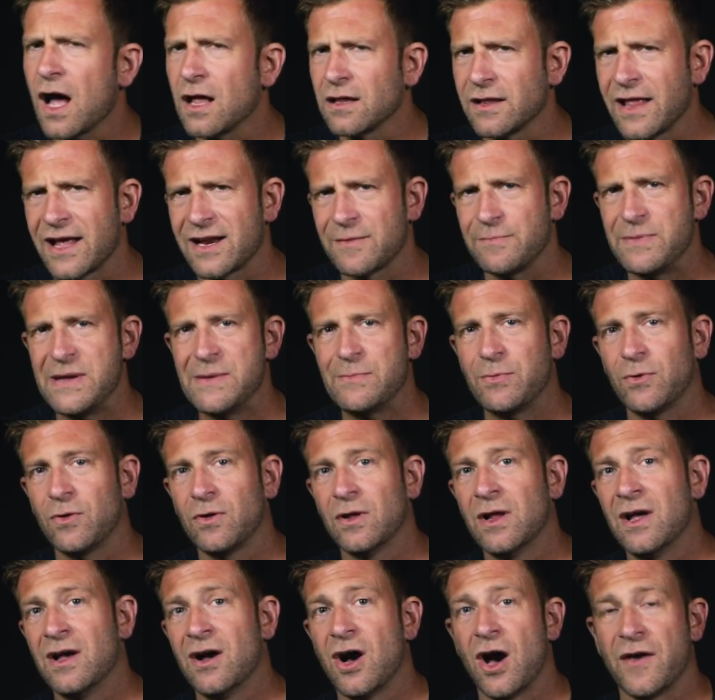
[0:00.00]
A lot of
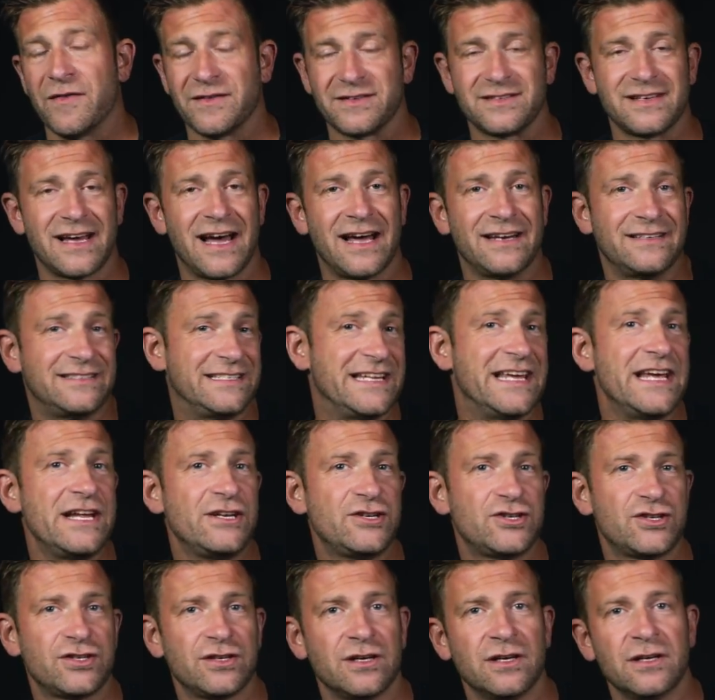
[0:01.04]
people on the side
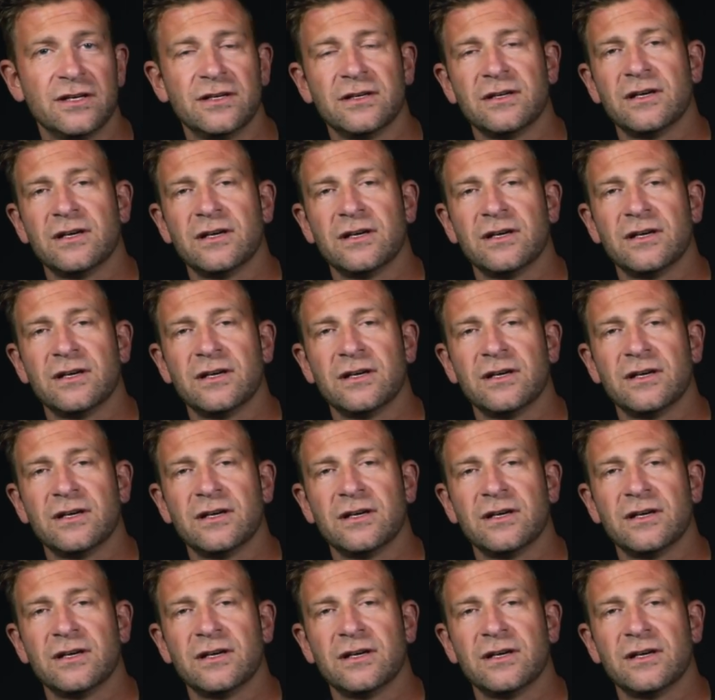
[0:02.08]
teach.